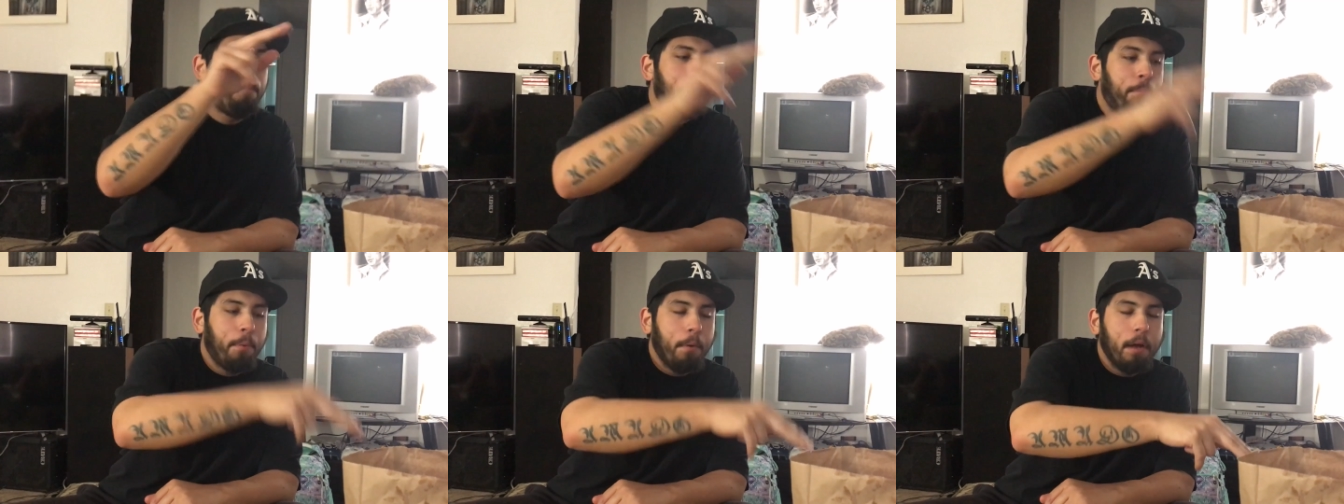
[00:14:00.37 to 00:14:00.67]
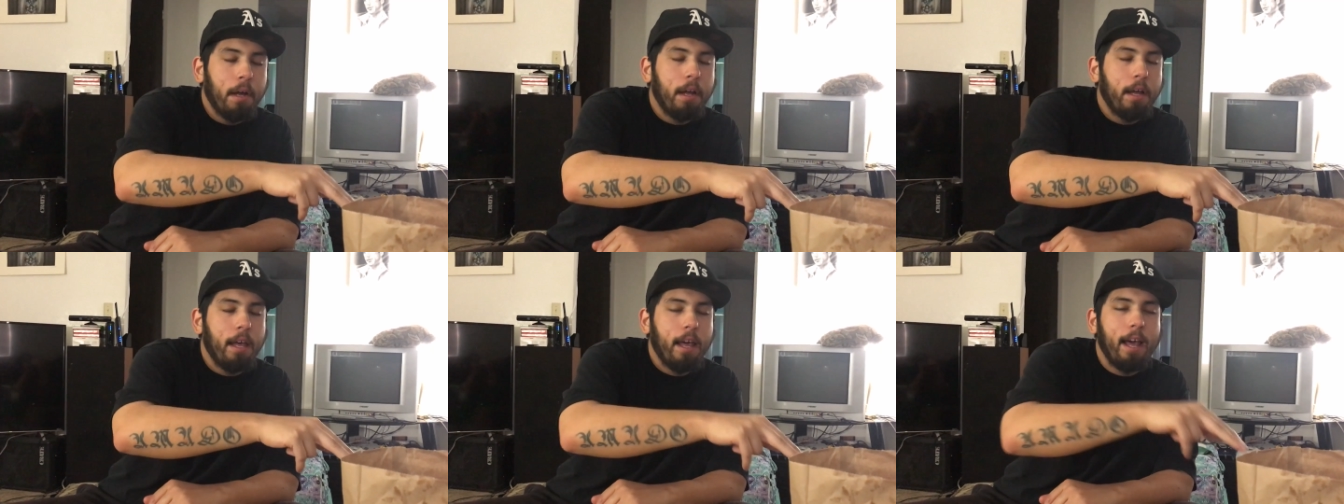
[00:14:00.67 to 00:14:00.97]

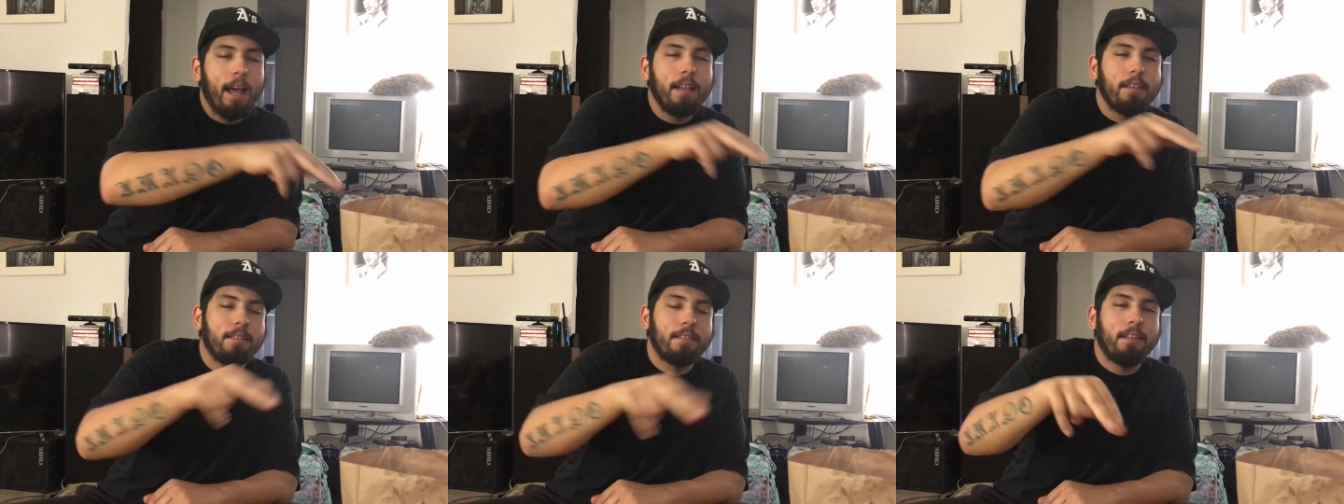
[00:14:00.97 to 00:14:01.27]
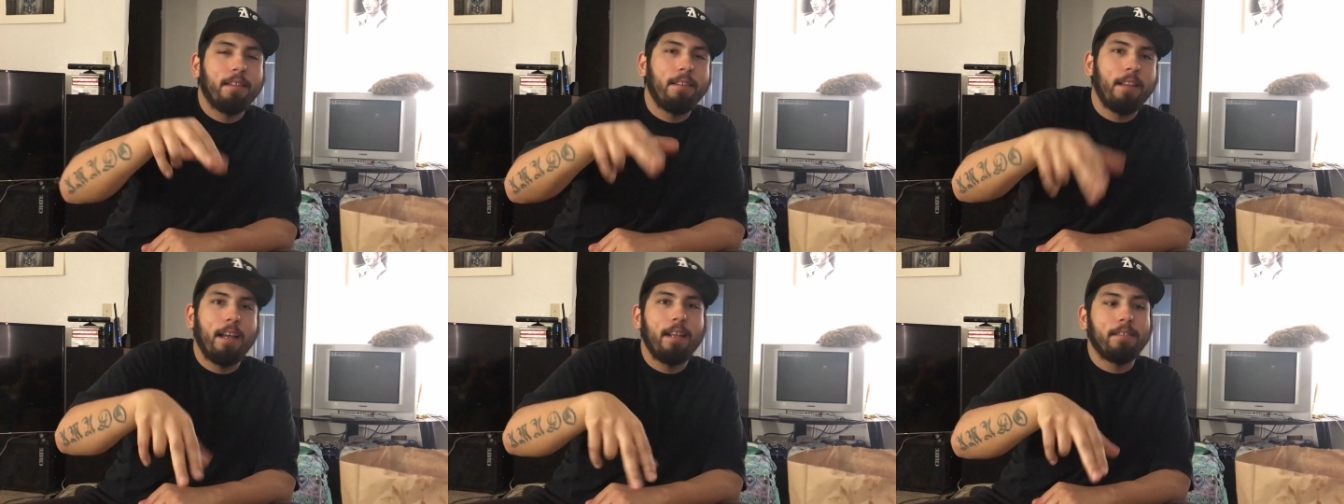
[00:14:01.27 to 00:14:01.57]
but has the
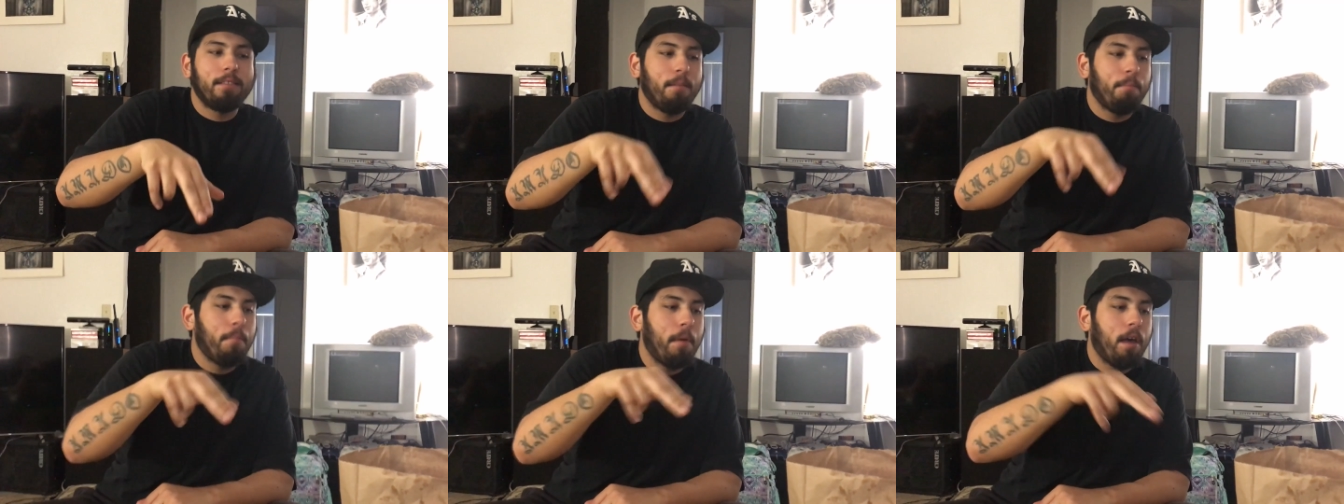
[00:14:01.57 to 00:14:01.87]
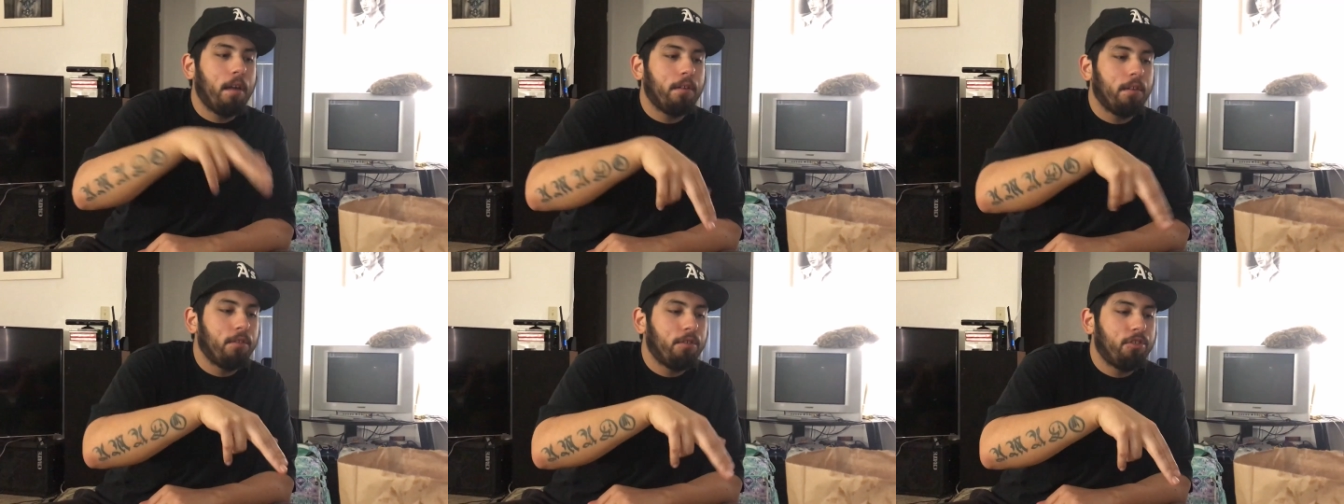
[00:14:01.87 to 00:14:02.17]
less
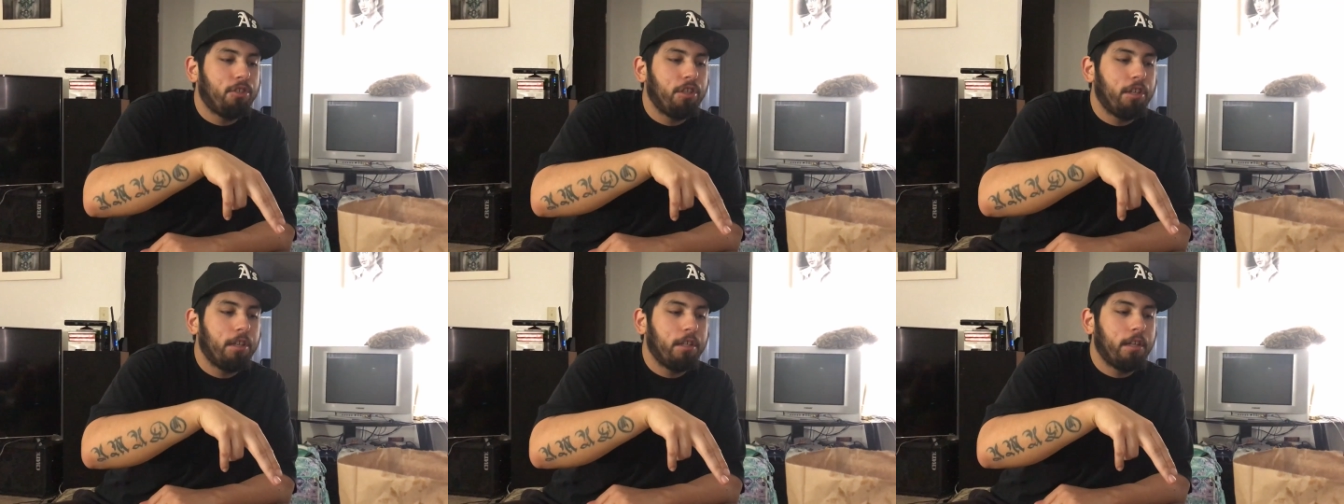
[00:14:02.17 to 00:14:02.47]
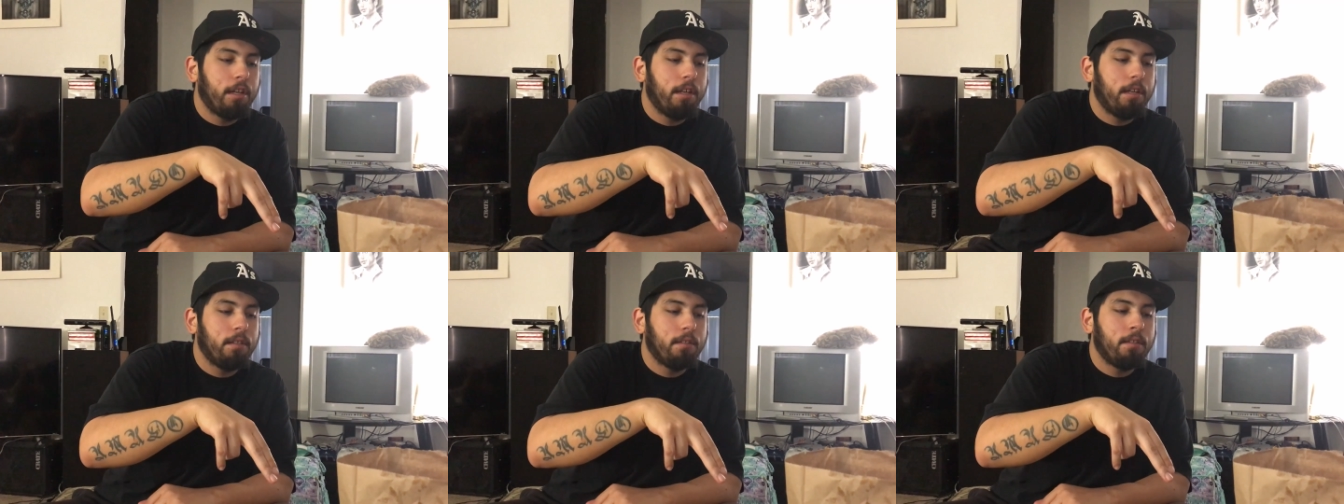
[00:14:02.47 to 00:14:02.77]
amount of
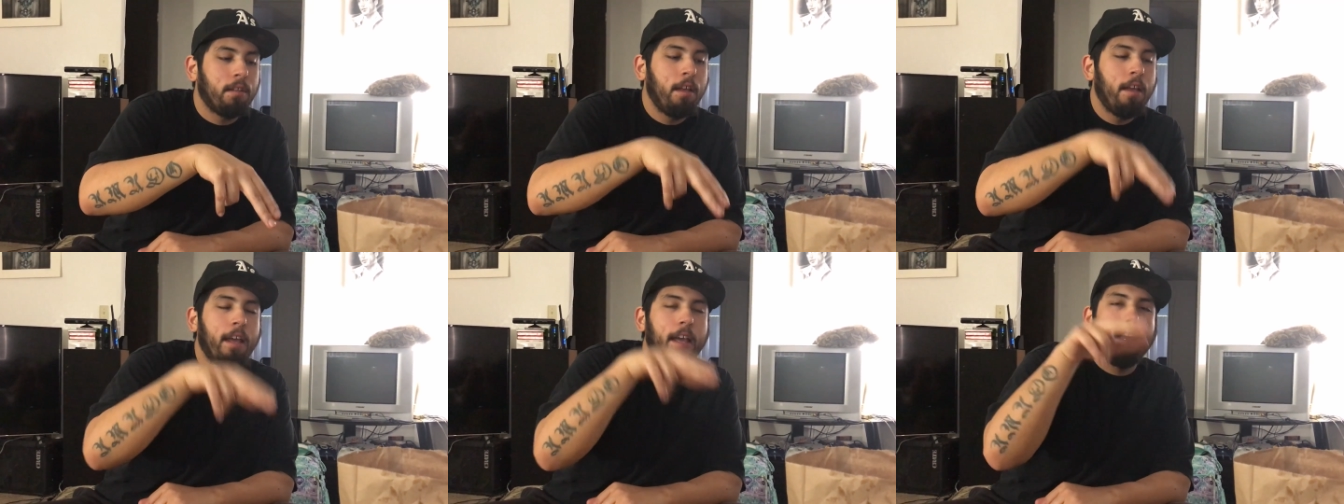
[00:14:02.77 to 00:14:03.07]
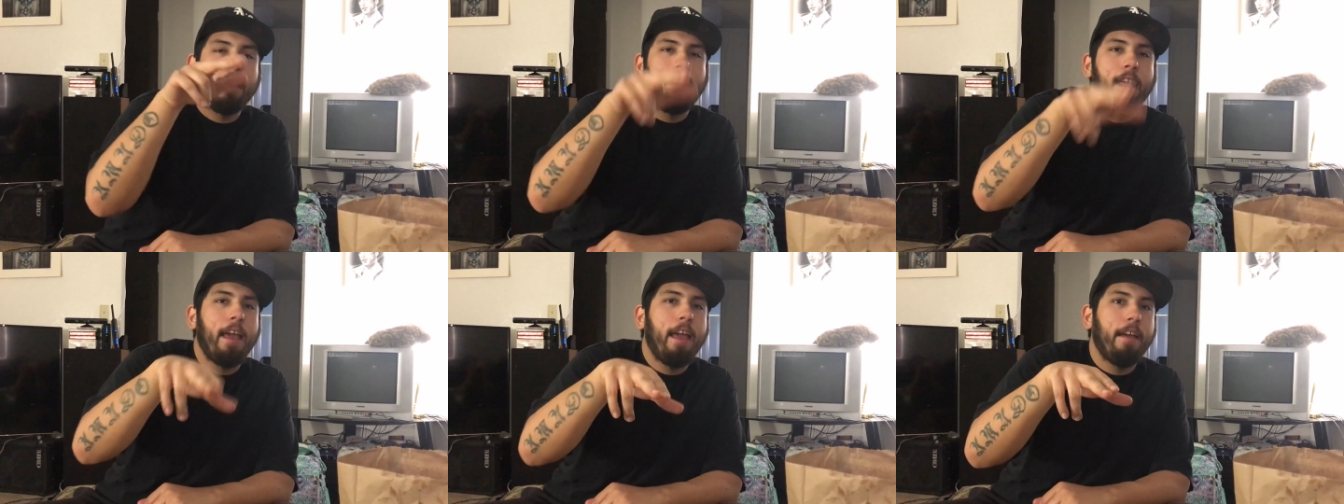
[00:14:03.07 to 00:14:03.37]
sugars
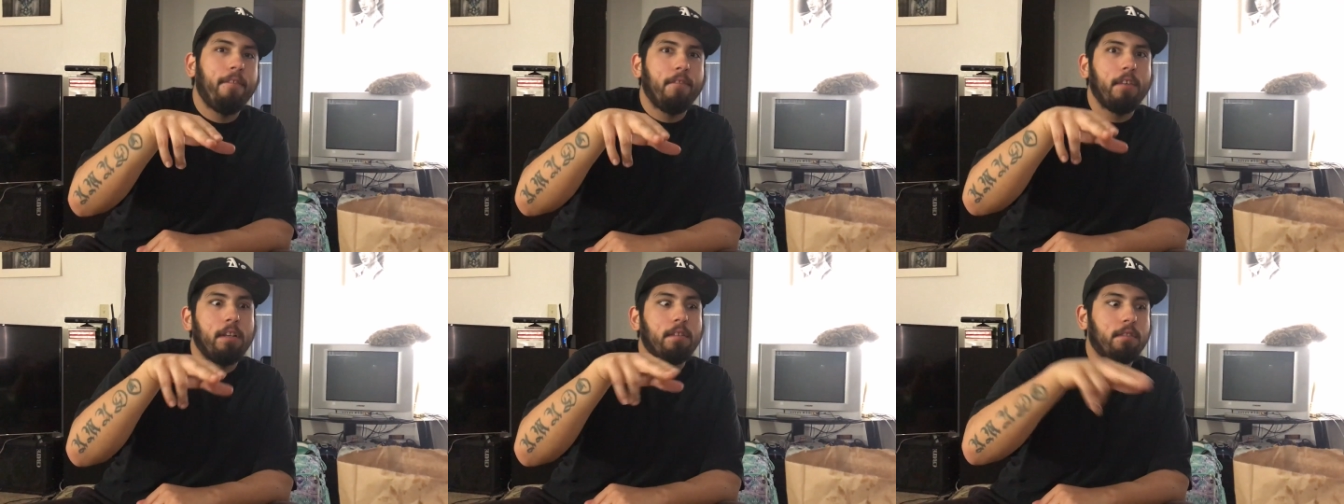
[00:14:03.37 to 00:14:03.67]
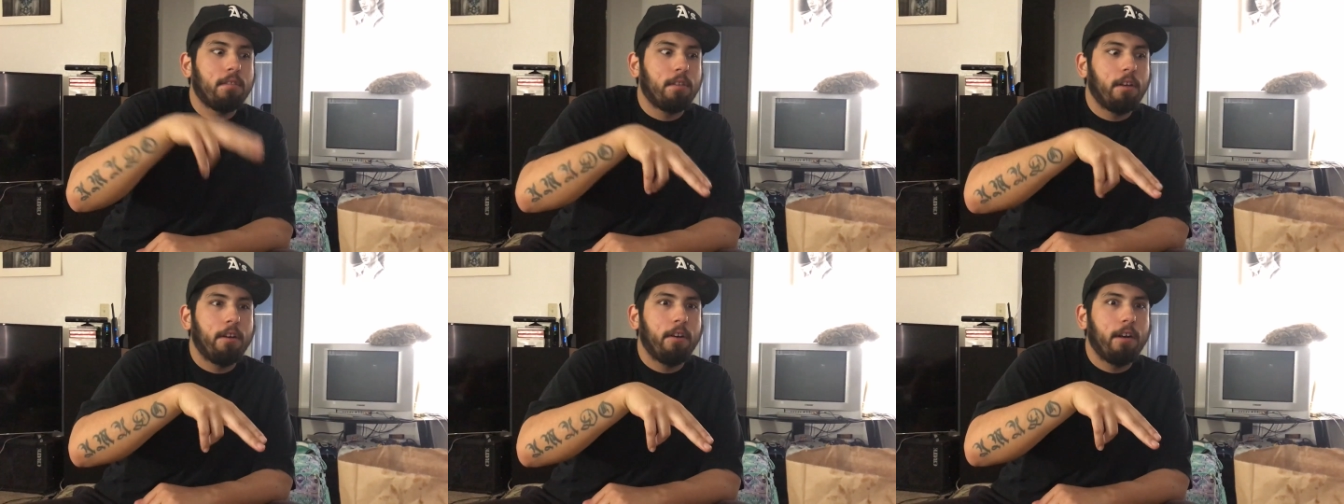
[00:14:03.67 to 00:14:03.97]
and heavy
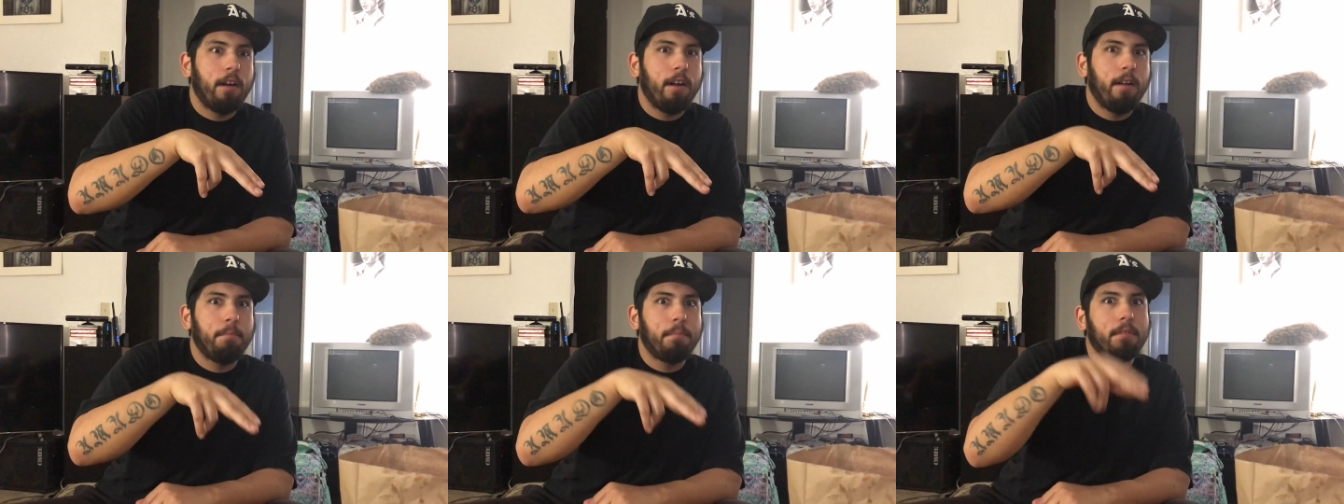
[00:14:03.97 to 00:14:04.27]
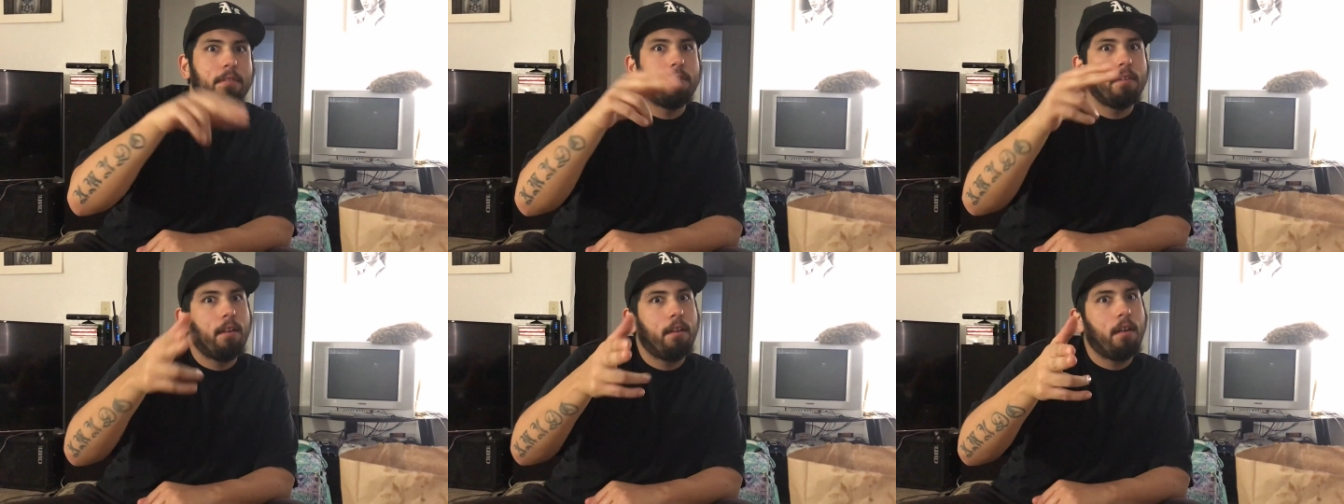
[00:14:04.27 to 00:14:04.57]

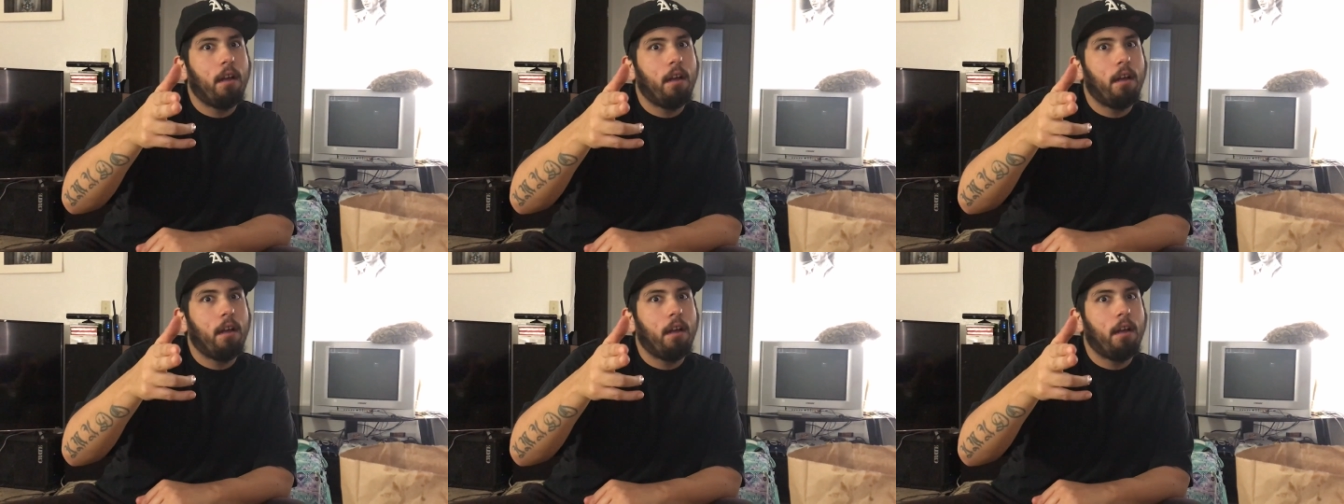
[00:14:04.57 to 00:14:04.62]
syrups.